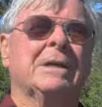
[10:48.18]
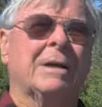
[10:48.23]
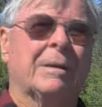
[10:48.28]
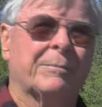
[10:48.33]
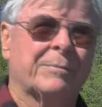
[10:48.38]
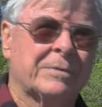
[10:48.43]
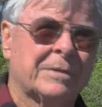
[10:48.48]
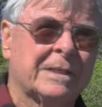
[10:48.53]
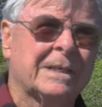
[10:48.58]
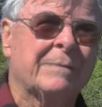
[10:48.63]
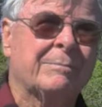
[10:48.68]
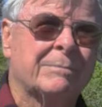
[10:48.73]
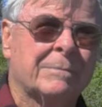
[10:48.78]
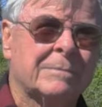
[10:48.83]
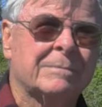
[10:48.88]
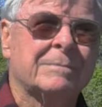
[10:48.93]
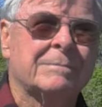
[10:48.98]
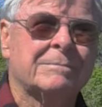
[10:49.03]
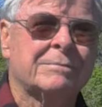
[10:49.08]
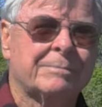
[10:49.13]
up, to get
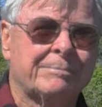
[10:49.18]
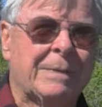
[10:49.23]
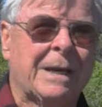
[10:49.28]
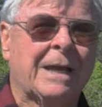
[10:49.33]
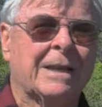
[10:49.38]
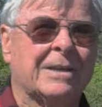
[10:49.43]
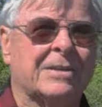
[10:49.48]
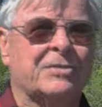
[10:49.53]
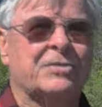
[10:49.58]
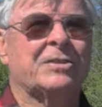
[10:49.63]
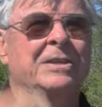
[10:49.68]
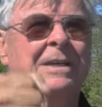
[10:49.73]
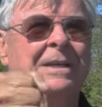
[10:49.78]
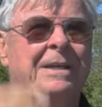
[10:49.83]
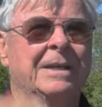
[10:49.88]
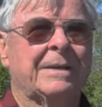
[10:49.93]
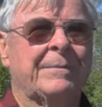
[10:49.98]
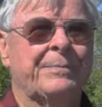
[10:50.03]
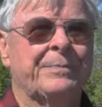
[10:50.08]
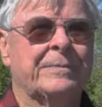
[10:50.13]
balance,
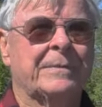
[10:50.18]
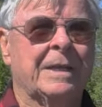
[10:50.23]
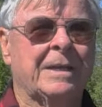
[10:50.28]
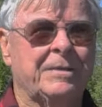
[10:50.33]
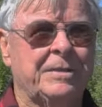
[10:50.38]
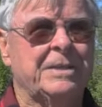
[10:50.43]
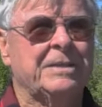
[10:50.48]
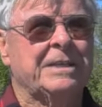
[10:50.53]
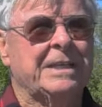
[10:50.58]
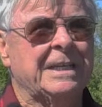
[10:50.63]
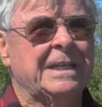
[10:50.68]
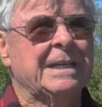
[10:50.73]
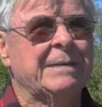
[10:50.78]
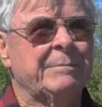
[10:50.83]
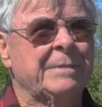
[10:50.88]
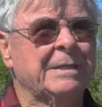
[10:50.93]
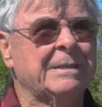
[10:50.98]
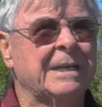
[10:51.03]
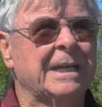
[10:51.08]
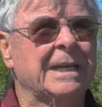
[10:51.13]
and then get
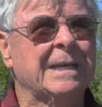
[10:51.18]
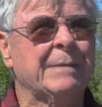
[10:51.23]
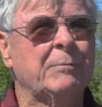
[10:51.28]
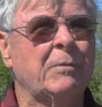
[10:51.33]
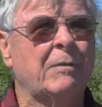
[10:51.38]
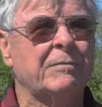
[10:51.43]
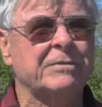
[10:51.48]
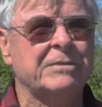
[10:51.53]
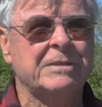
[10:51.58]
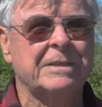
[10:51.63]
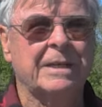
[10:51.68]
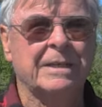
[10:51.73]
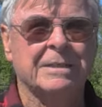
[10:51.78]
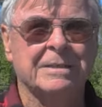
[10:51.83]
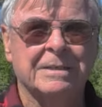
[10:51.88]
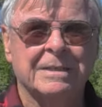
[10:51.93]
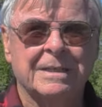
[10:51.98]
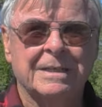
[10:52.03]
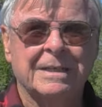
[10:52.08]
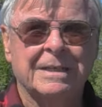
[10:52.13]
him and take him off the stage.